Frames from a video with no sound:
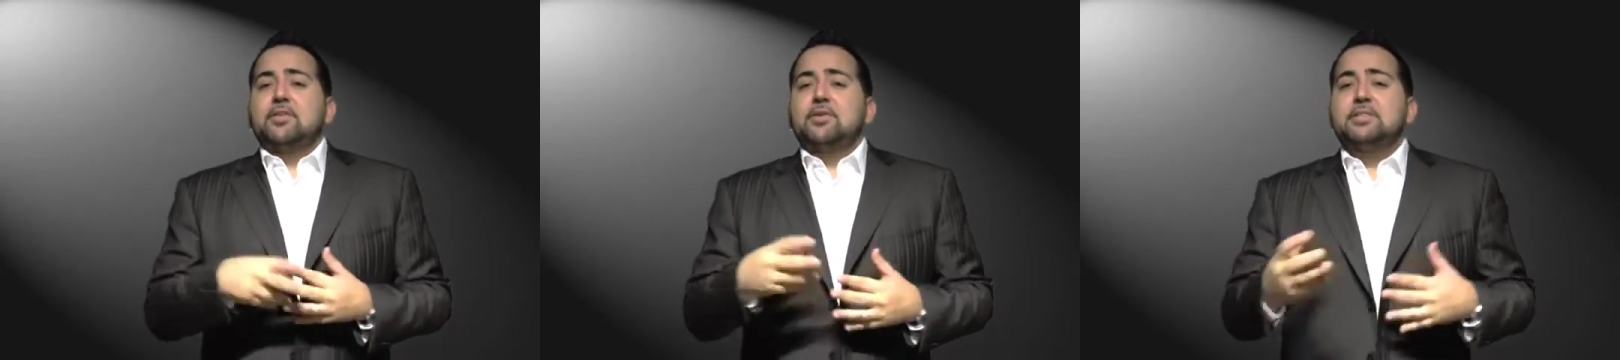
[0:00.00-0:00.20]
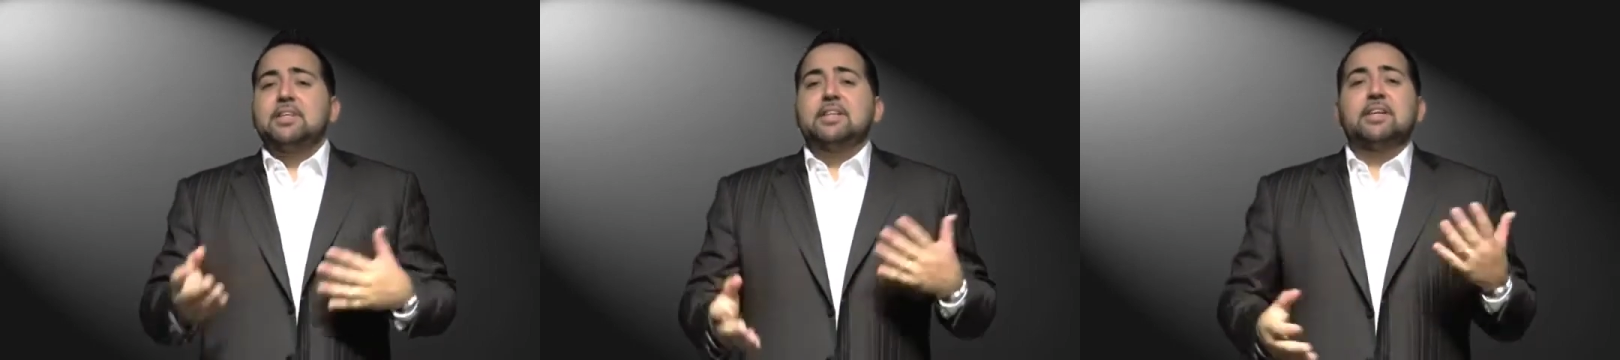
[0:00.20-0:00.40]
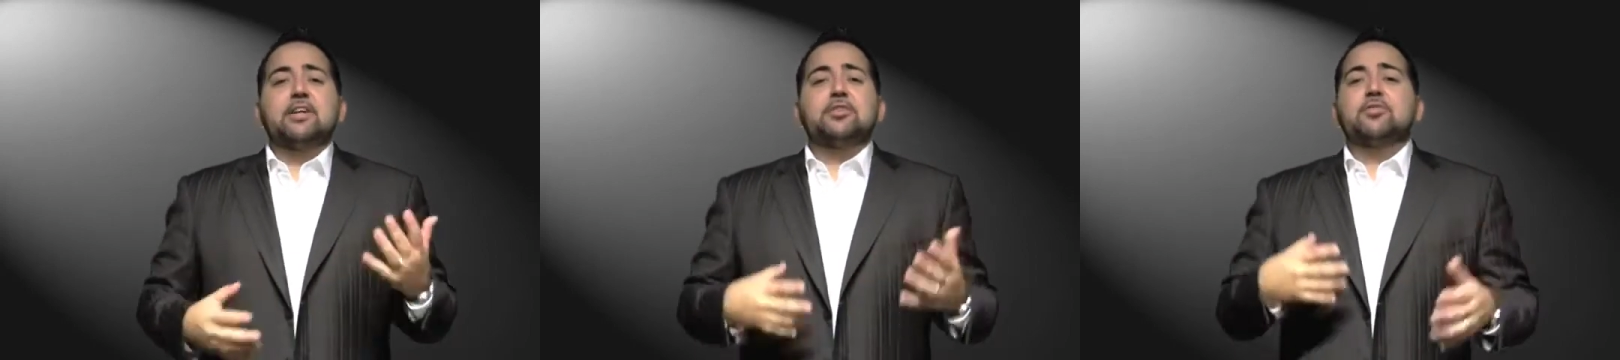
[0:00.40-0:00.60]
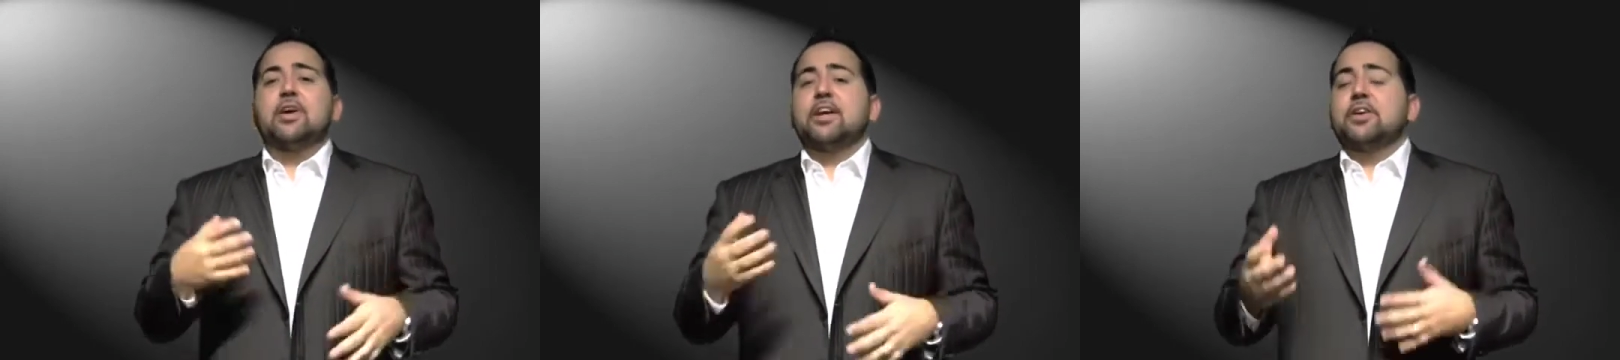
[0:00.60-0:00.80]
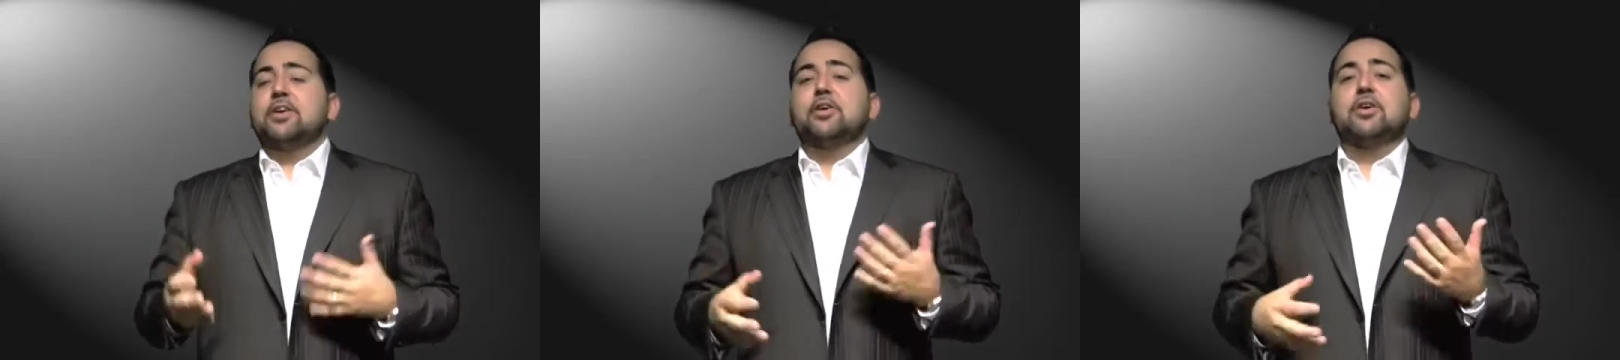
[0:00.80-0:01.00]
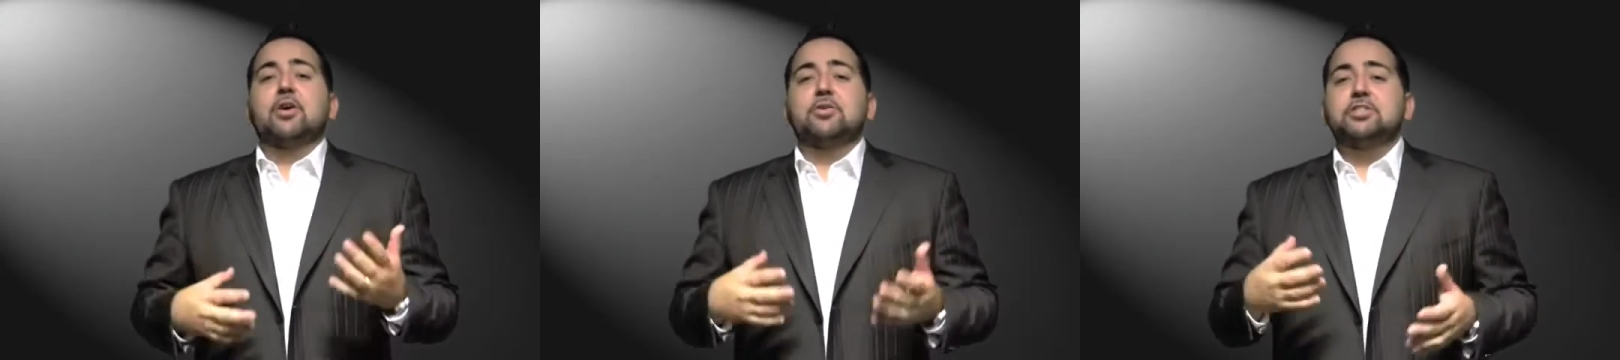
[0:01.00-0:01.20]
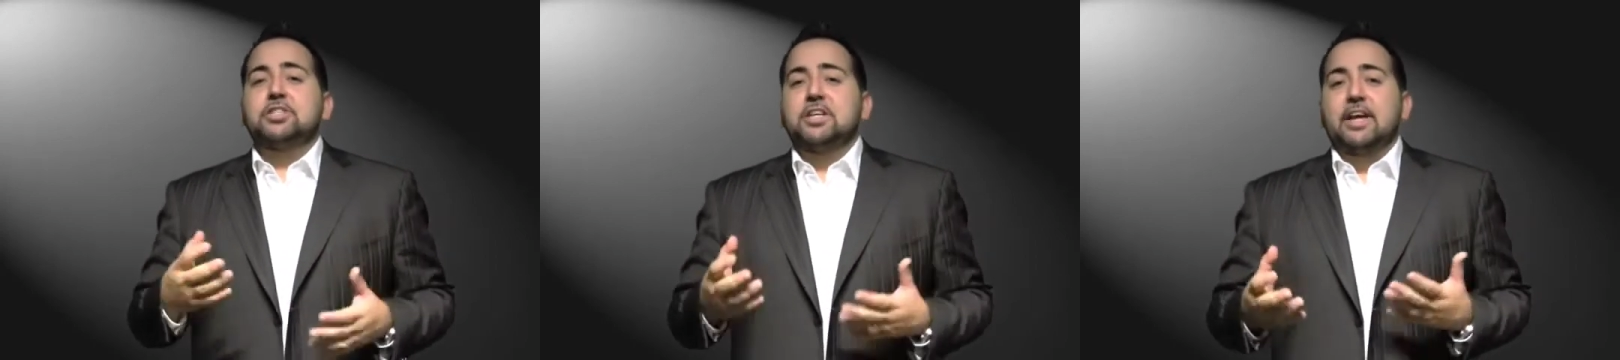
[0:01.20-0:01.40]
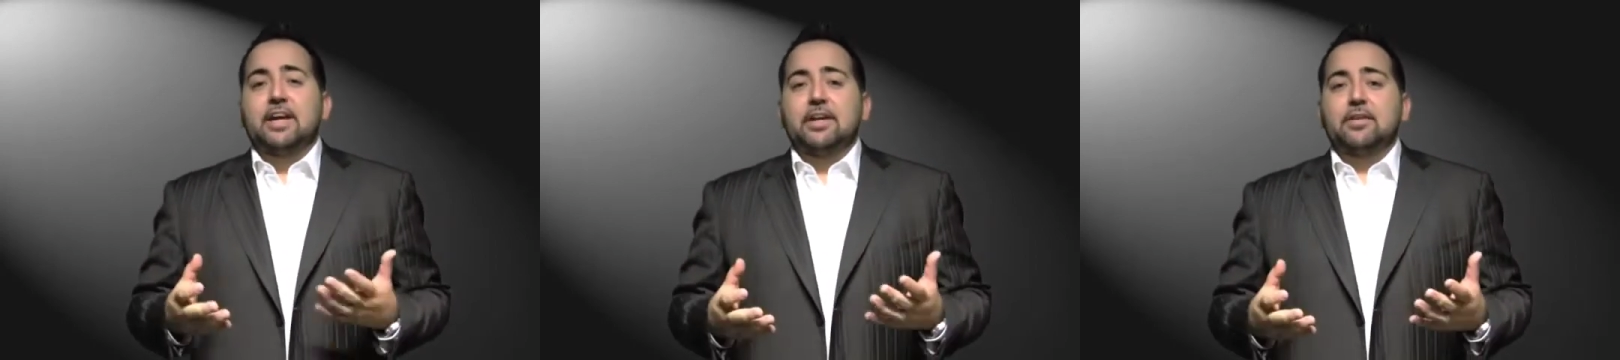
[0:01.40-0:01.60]
you sit there and try to
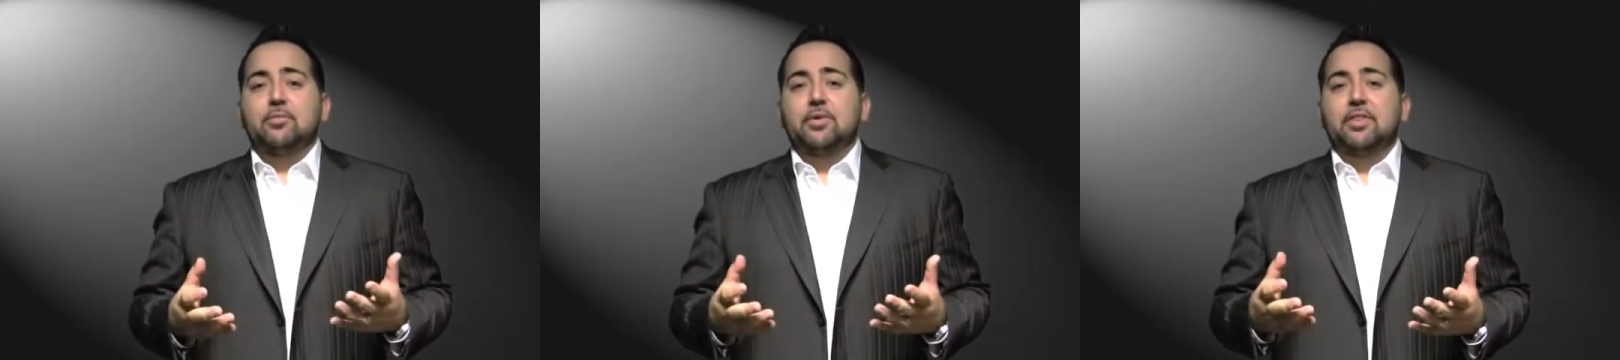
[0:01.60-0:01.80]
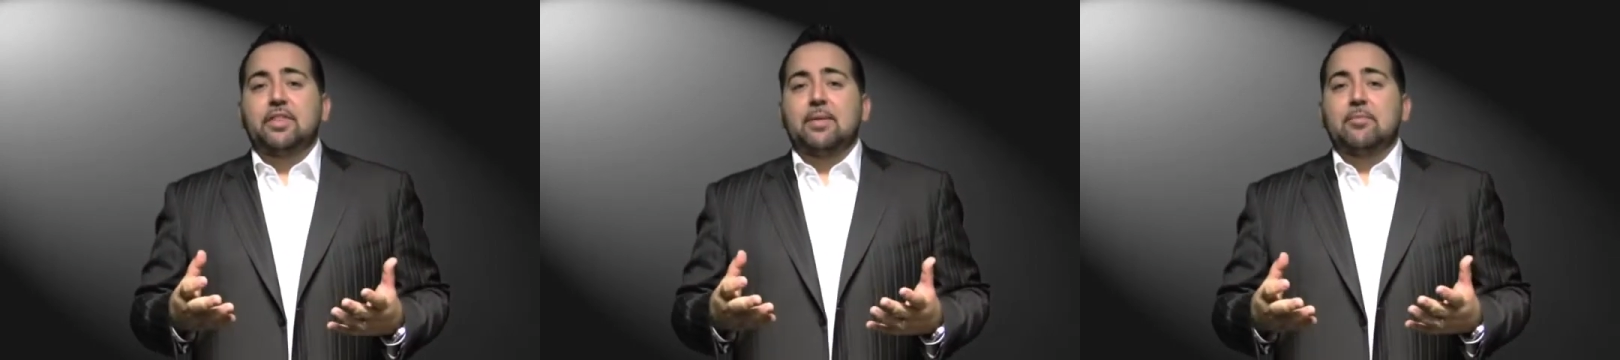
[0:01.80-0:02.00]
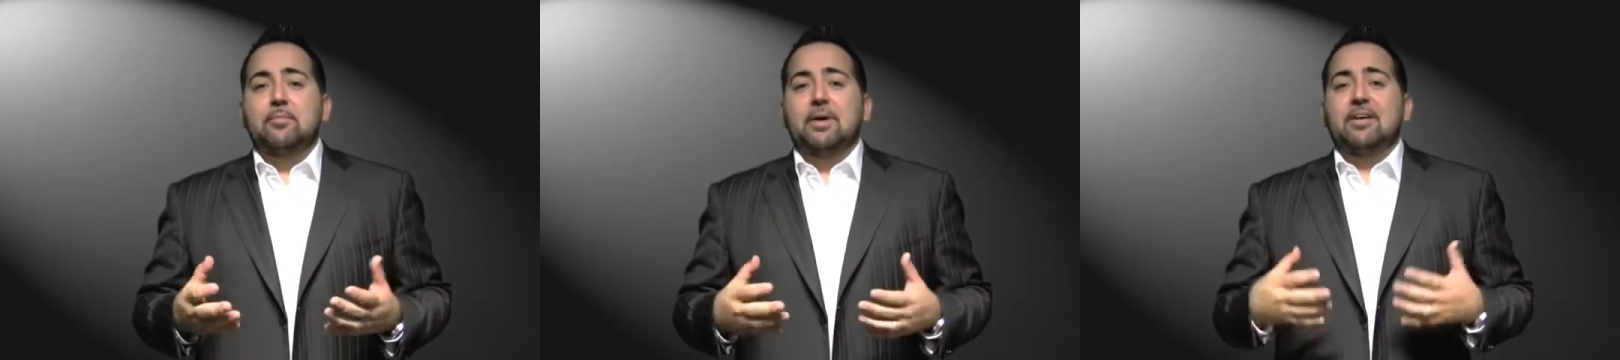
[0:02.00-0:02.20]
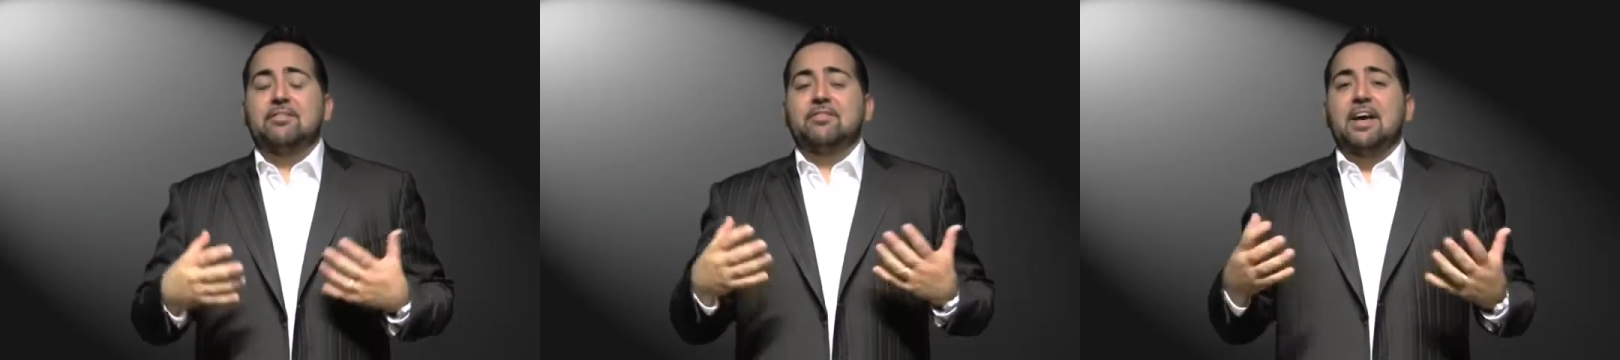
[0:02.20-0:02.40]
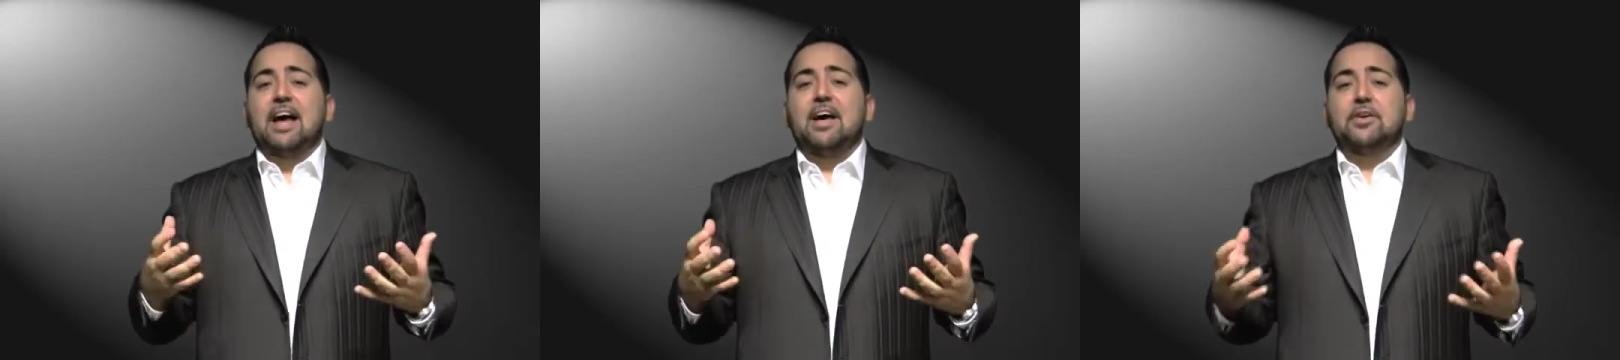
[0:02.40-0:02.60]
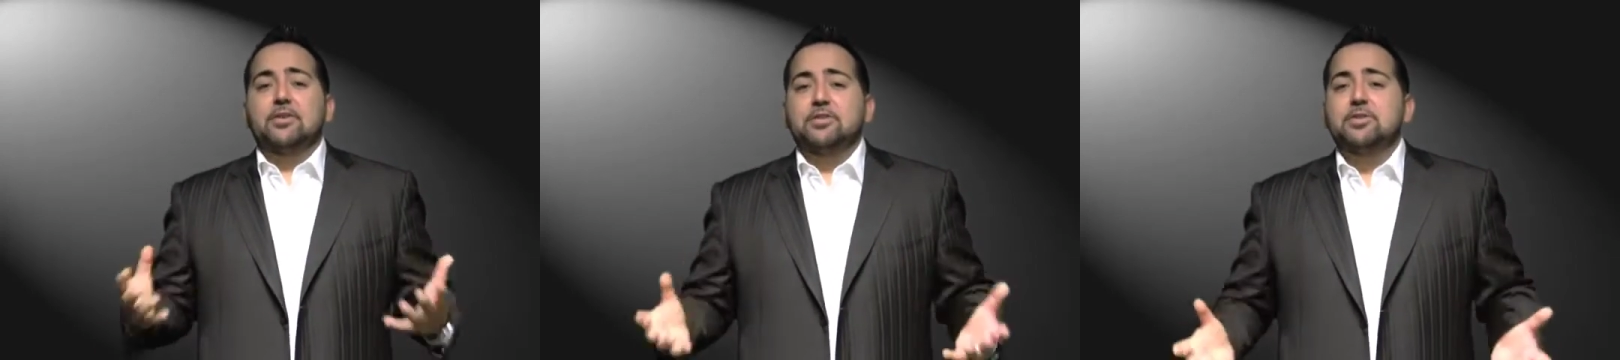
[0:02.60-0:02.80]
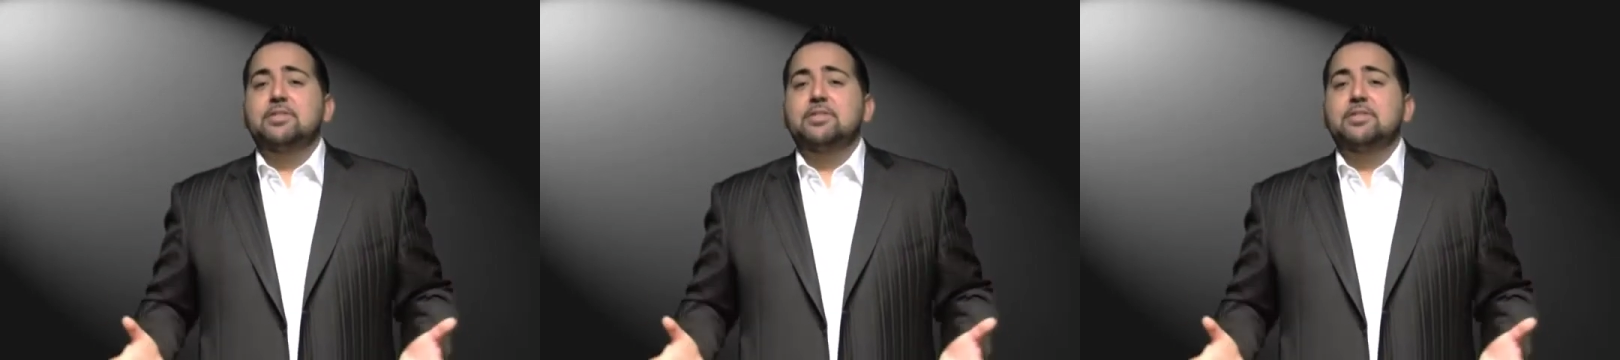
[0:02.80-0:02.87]
negotiate with them about values,